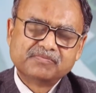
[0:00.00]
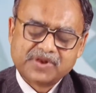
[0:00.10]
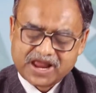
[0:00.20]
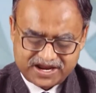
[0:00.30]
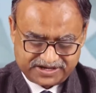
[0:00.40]

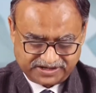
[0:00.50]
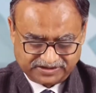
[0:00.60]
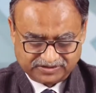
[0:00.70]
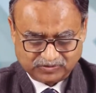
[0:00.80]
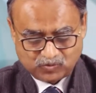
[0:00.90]
planning.
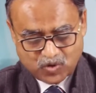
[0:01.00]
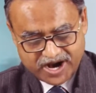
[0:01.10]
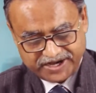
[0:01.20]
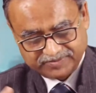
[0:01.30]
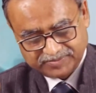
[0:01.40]

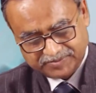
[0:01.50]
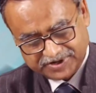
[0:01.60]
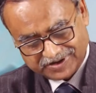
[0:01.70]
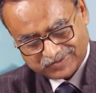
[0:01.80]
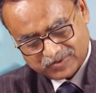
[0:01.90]
Why it may be
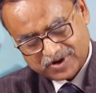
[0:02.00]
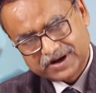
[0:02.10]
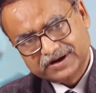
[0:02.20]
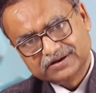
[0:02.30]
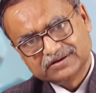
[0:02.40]

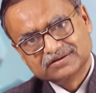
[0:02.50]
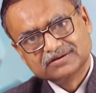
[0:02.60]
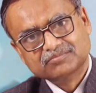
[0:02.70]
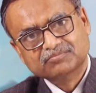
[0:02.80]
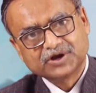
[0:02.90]
required?
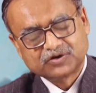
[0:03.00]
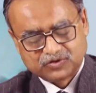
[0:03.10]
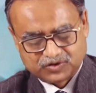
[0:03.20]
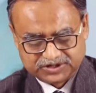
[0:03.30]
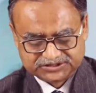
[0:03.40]

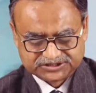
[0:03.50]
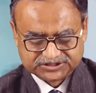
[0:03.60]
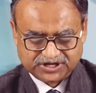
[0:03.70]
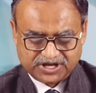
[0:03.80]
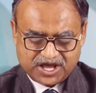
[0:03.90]
Because
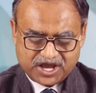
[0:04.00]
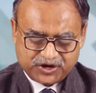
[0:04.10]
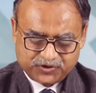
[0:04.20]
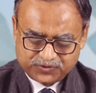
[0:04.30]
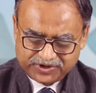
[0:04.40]

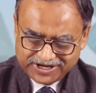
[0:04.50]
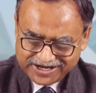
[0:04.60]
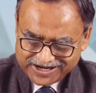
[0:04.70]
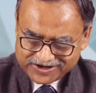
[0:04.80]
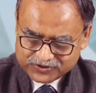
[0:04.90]
You
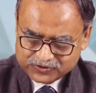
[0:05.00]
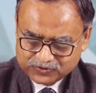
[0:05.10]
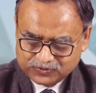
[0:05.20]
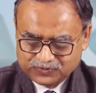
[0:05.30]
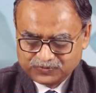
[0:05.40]
need
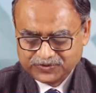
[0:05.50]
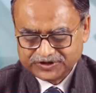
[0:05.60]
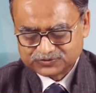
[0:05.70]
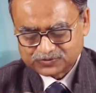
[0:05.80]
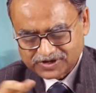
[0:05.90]
to
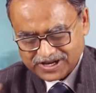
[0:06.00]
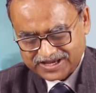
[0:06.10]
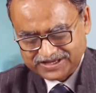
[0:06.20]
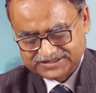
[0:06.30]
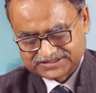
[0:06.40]

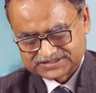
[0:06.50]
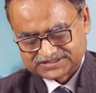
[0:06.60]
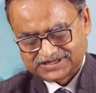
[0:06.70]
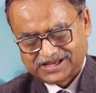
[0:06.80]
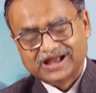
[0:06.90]
visualize
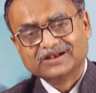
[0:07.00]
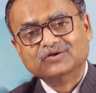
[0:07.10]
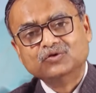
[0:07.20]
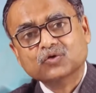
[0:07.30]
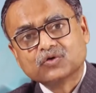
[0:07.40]

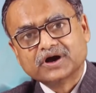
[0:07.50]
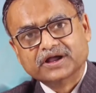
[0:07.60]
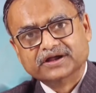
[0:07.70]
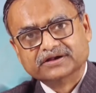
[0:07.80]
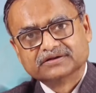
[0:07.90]
and look
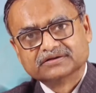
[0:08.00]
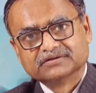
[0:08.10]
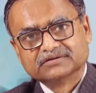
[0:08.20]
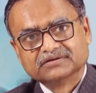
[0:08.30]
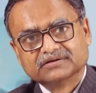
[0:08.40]
ahead.
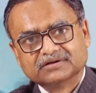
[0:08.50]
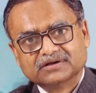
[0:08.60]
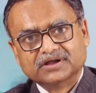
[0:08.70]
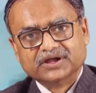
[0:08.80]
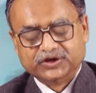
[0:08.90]

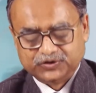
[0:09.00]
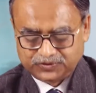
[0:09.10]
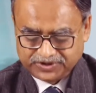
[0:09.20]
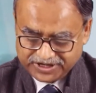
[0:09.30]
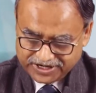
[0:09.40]
You
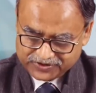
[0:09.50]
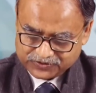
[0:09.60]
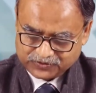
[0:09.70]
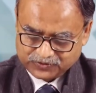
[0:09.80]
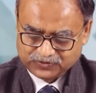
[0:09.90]

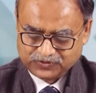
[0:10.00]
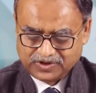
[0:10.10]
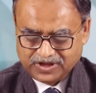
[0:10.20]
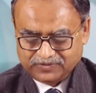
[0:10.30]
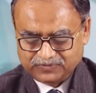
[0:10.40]
need to
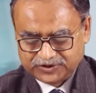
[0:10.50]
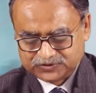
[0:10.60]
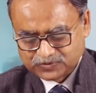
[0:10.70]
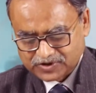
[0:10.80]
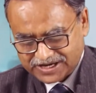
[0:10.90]

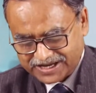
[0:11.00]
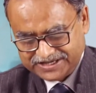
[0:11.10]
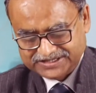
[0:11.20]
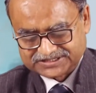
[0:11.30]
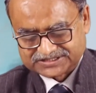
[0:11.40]

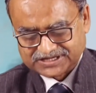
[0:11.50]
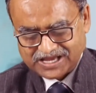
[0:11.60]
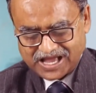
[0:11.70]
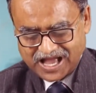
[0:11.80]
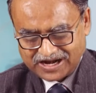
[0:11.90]
visualize
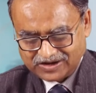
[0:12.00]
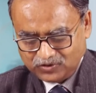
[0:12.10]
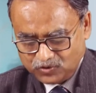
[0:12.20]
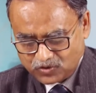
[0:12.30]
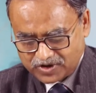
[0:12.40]

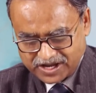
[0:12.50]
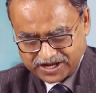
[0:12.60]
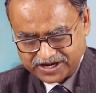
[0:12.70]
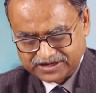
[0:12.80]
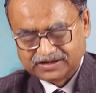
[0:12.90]
and look
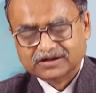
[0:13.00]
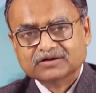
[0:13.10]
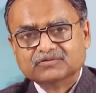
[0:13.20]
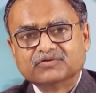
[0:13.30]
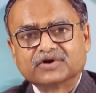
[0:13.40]
ahead
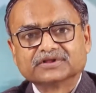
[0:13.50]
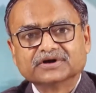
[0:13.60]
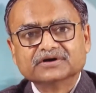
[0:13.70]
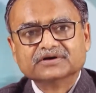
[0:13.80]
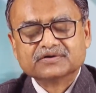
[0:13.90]
for
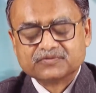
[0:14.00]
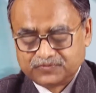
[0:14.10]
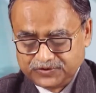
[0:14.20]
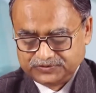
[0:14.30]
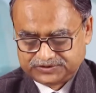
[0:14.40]
the
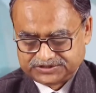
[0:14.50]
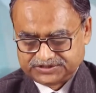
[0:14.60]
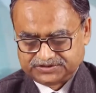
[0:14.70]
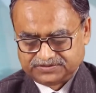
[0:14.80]
future.